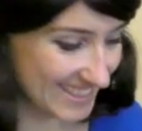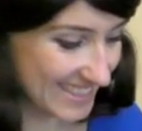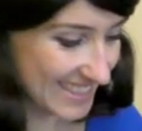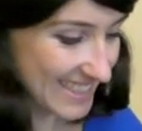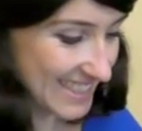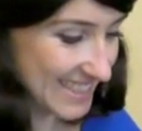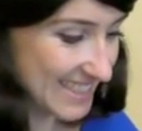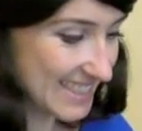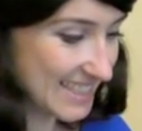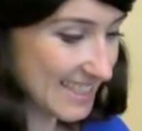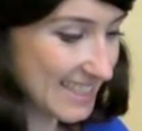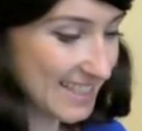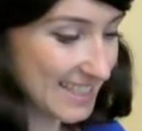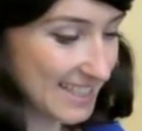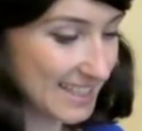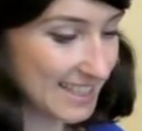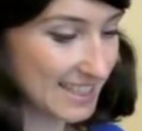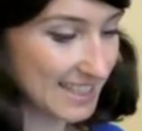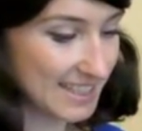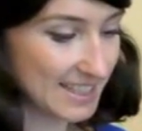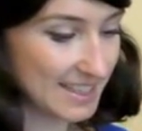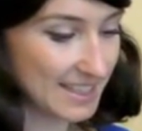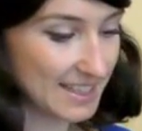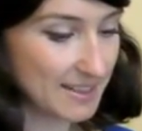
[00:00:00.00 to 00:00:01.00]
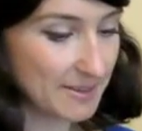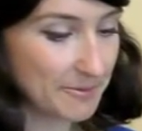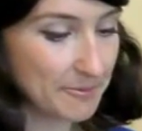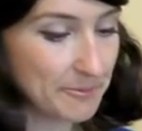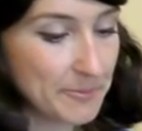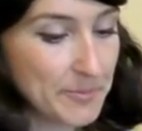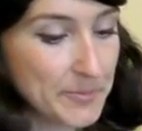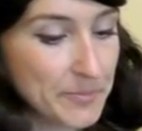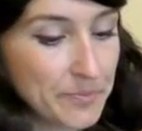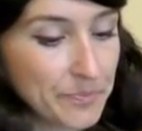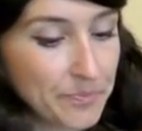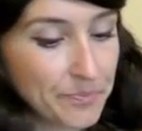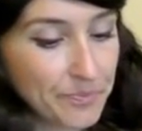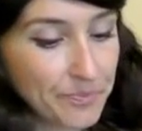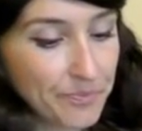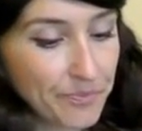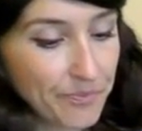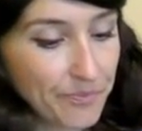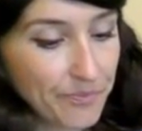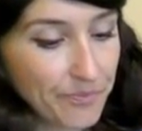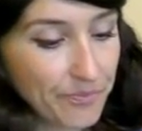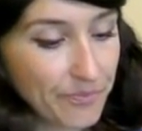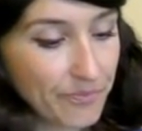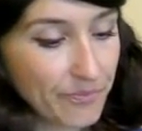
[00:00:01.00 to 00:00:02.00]

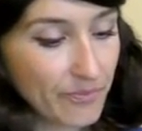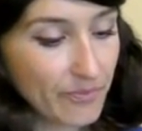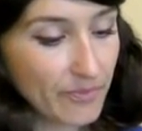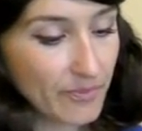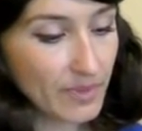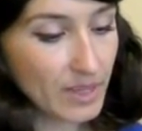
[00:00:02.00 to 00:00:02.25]
[no speech]